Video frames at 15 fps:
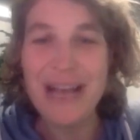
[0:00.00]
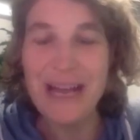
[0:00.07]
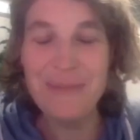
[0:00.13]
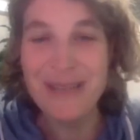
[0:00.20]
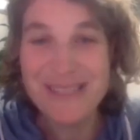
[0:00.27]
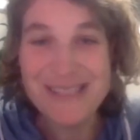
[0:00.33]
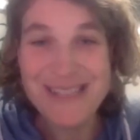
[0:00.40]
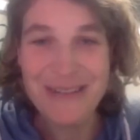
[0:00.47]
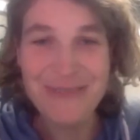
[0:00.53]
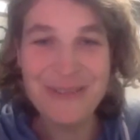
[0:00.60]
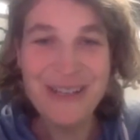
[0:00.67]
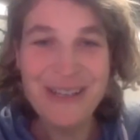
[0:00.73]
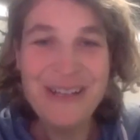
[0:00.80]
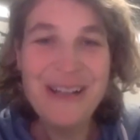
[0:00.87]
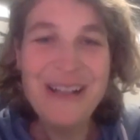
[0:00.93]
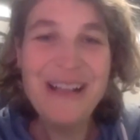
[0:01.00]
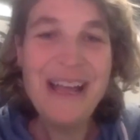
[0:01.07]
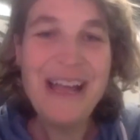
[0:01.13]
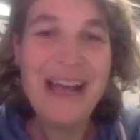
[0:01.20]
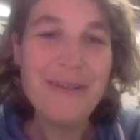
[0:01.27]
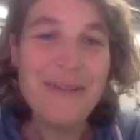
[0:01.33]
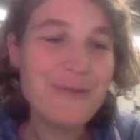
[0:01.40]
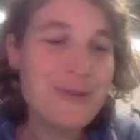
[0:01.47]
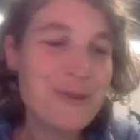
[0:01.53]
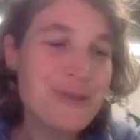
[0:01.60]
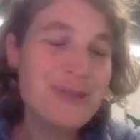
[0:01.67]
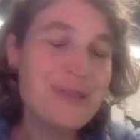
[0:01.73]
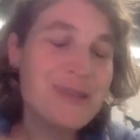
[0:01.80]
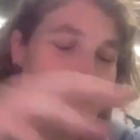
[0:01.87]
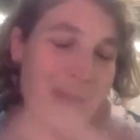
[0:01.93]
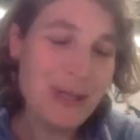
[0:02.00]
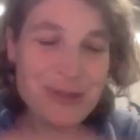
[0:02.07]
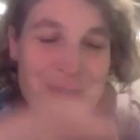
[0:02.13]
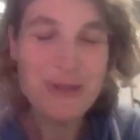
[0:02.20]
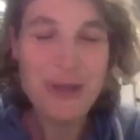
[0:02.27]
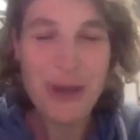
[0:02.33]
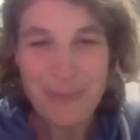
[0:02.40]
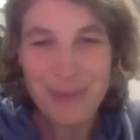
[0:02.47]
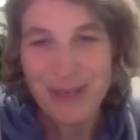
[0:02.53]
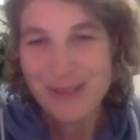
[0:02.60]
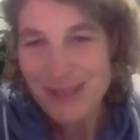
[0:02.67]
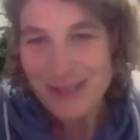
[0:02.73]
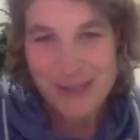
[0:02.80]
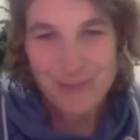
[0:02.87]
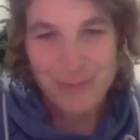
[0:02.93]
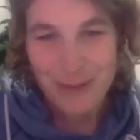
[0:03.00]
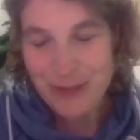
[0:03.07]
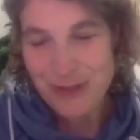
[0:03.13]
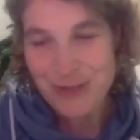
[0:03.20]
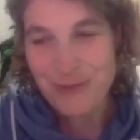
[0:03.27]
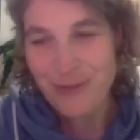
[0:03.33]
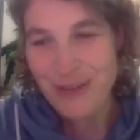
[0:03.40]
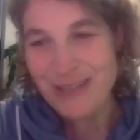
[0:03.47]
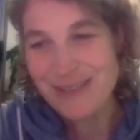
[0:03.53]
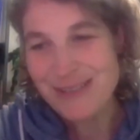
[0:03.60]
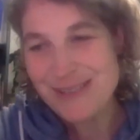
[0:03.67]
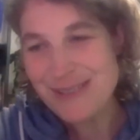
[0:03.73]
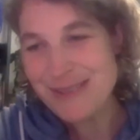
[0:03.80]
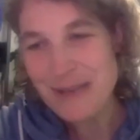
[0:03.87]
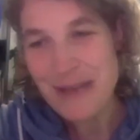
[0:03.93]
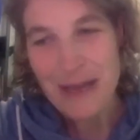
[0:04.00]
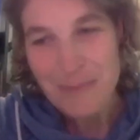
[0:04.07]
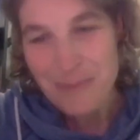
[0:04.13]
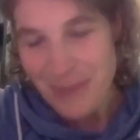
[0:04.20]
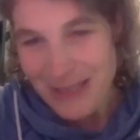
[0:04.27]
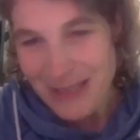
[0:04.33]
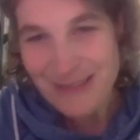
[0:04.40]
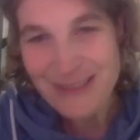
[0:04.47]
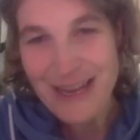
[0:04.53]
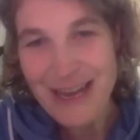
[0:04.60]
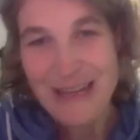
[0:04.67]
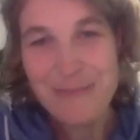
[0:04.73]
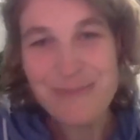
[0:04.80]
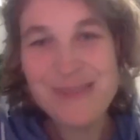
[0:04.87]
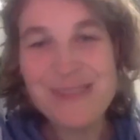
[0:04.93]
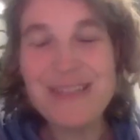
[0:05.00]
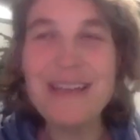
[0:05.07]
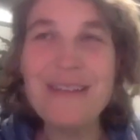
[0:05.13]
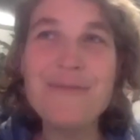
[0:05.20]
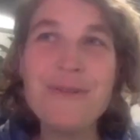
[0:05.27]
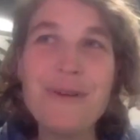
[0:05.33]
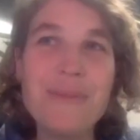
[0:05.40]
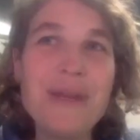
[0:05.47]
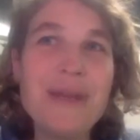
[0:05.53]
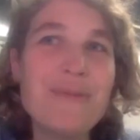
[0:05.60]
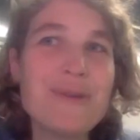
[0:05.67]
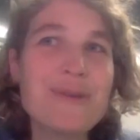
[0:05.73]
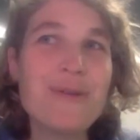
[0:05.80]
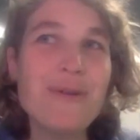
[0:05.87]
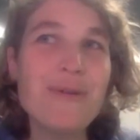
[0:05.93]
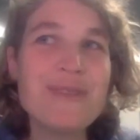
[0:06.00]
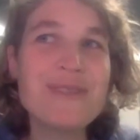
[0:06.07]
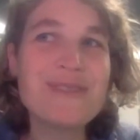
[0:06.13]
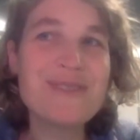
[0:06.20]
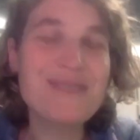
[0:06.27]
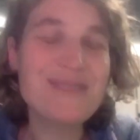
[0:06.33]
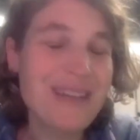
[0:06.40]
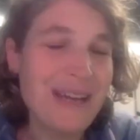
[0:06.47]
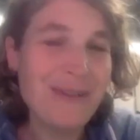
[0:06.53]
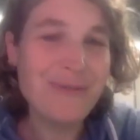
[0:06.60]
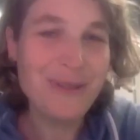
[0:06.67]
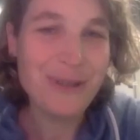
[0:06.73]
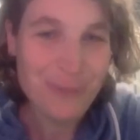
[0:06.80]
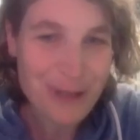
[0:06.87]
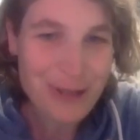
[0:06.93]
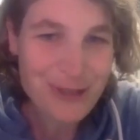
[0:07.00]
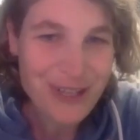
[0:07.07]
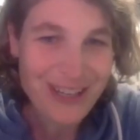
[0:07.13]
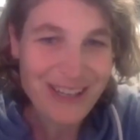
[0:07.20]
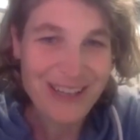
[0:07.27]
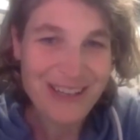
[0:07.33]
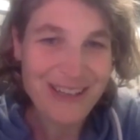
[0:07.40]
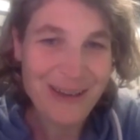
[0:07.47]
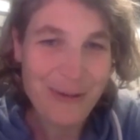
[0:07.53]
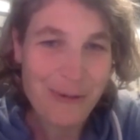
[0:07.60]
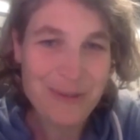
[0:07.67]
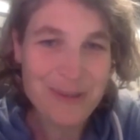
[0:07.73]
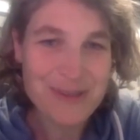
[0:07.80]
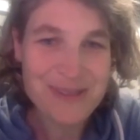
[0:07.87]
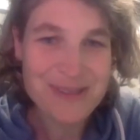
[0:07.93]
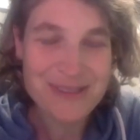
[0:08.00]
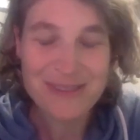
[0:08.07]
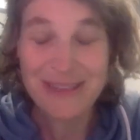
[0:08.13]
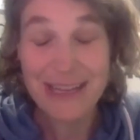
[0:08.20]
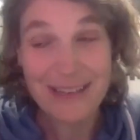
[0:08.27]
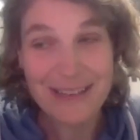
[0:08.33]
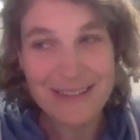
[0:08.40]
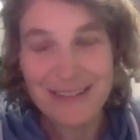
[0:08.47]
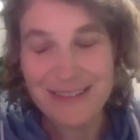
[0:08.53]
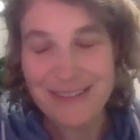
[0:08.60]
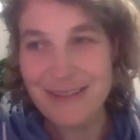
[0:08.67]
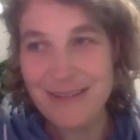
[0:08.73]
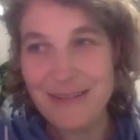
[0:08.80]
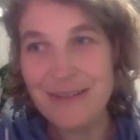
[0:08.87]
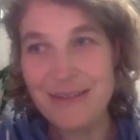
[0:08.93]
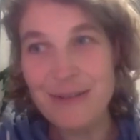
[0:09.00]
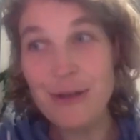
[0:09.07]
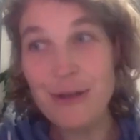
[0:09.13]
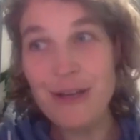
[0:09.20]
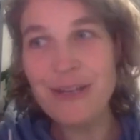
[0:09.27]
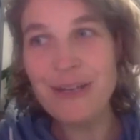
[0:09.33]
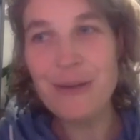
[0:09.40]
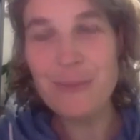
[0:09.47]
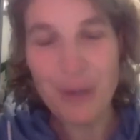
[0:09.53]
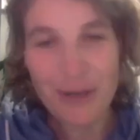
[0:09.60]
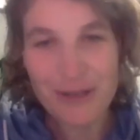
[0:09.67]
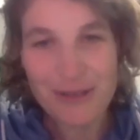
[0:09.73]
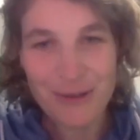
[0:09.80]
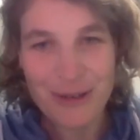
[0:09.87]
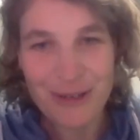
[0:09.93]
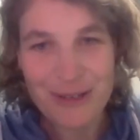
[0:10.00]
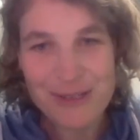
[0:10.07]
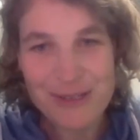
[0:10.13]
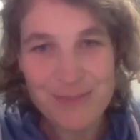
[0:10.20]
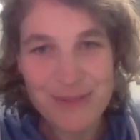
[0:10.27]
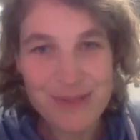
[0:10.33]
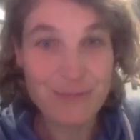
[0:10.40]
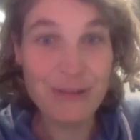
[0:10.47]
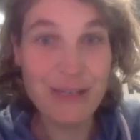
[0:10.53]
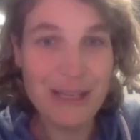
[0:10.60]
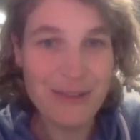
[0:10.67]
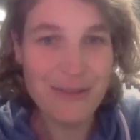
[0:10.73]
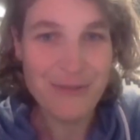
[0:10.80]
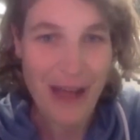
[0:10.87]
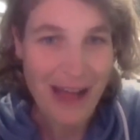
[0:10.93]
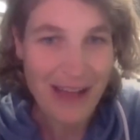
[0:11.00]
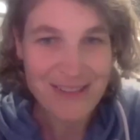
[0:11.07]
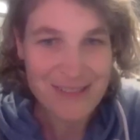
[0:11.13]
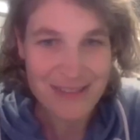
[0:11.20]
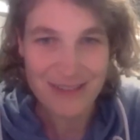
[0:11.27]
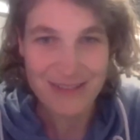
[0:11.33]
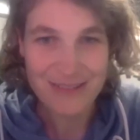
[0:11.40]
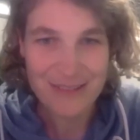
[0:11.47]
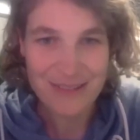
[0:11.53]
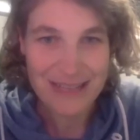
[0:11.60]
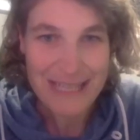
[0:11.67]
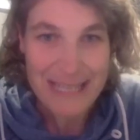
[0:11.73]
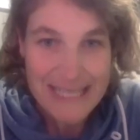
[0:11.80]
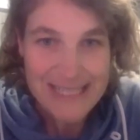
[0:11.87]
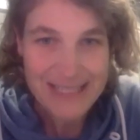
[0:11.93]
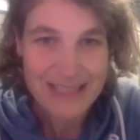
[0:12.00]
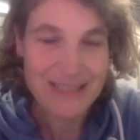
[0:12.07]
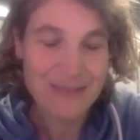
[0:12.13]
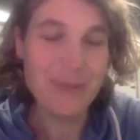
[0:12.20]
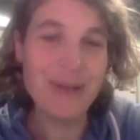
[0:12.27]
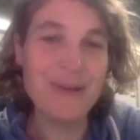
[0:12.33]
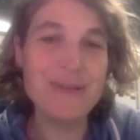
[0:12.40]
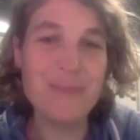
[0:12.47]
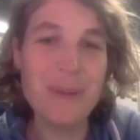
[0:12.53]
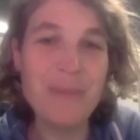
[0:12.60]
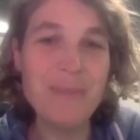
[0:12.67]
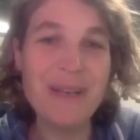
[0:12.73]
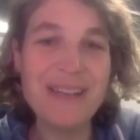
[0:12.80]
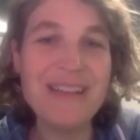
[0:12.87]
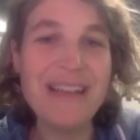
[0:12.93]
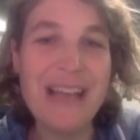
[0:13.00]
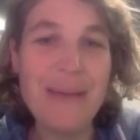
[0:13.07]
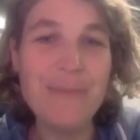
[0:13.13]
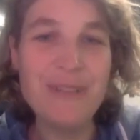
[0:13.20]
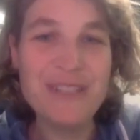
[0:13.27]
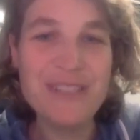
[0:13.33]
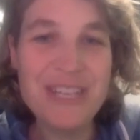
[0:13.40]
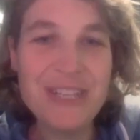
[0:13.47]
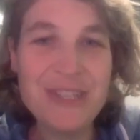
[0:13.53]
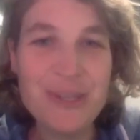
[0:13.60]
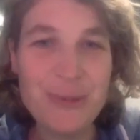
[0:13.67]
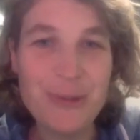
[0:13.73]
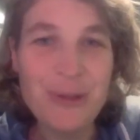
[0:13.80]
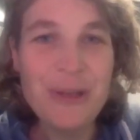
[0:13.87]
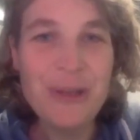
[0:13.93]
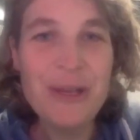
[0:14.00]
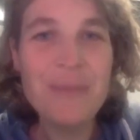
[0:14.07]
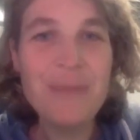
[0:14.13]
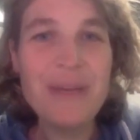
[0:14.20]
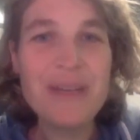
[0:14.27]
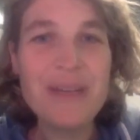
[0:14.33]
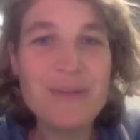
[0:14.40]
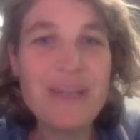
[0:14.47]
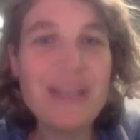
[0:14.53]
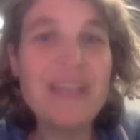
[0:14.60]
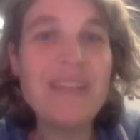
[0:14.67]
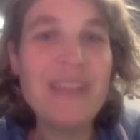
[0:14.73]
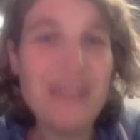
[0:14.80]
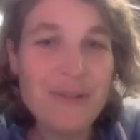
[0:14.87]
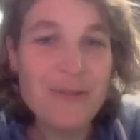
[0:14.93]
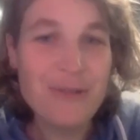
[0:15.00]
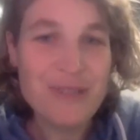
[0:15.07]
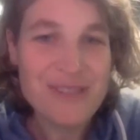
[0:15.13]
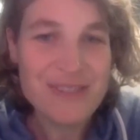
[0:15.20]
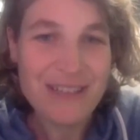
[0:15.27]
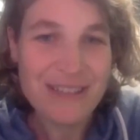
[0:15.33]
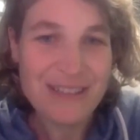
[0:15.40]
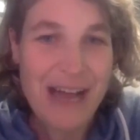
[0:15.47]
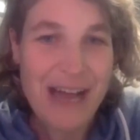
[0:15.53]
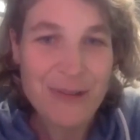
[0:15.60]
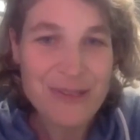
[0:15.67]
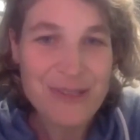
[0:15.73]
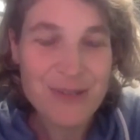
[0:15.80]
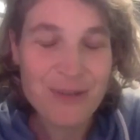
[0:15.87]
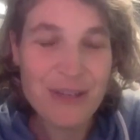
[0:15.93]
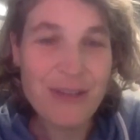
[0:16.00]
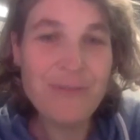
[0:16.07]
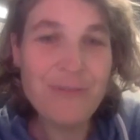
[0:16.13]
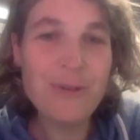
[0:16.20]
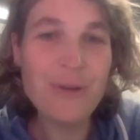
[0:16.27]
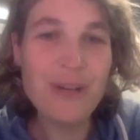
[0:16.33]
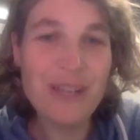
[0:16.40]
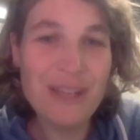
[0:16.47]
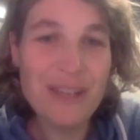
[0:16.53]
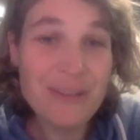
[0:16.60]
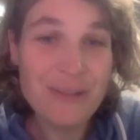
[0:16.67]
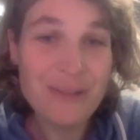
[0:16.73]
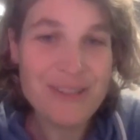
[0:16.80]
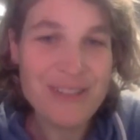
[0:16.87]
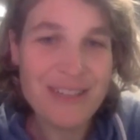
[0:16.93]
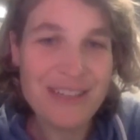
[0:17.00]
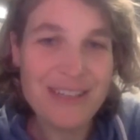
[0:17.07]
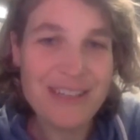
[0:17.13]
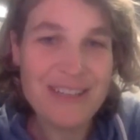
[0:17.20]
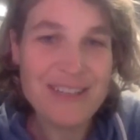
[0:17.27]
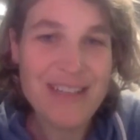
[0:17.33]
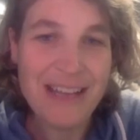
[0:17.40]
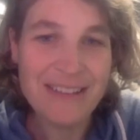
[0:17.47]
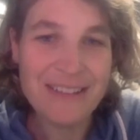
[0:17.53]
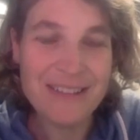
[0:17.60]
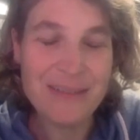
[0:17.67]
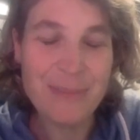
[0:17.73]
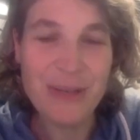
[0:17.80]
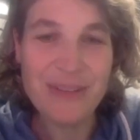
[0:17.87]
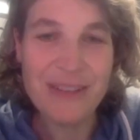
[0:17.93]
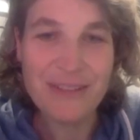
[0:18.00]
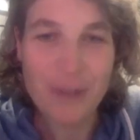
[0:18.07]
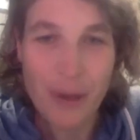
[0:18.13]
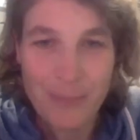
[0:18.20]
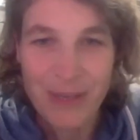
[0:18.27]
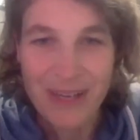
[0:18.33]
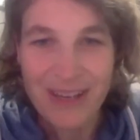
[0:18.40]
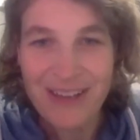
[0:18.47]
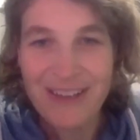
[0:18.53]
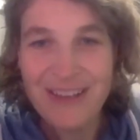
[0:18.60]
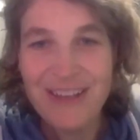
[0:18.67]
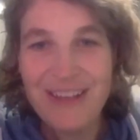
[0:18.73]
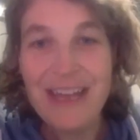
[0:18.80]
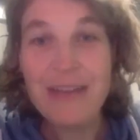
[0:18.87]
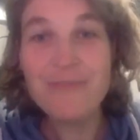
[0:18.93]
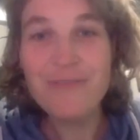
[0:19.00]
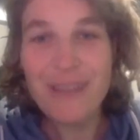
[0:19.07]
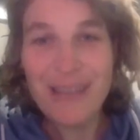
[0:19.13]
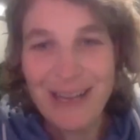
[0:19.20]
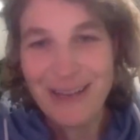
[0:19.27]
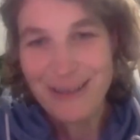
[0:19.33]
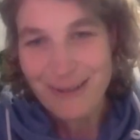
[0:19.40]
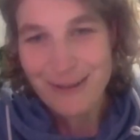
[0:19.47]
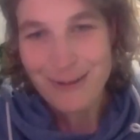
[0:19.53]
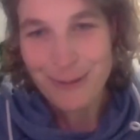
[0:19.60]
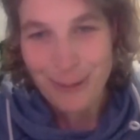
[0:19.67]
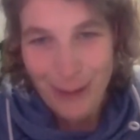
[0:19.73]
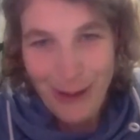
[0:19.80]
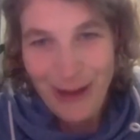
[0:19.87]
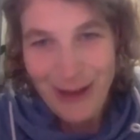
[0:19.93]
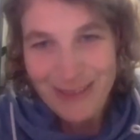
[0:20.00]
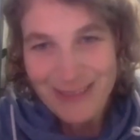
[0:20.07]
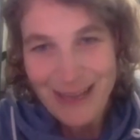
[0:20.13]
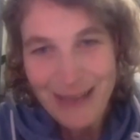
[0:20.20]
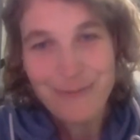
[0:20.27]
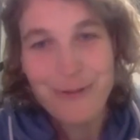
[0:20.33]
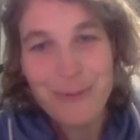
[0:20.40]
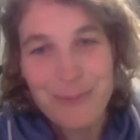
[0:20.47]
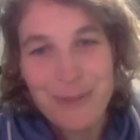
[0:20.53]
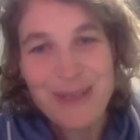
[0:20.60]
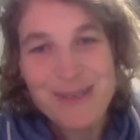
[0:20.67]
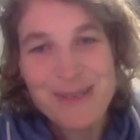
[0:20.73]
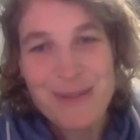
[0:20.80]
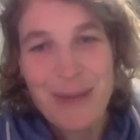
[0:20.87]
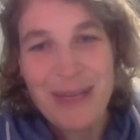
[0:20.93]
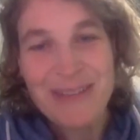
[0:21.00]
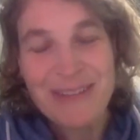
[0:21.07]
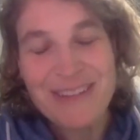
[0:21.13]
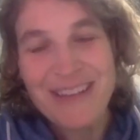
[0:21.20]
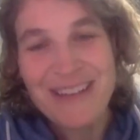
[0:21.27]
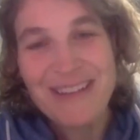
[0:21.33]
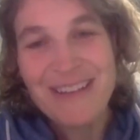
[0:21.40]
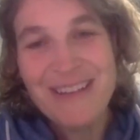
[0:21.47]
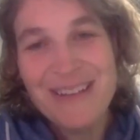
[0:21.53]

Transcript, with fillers: I myself have switched topics and switched fields um, many times. And for me, it was always kind of enriching. And I always think that the learning a model organism is really fast and easy because people in the lab will teach you, but it's really the interest that counts. So if you're interested and excited about that topic and willing to learn, that for me is the main thing.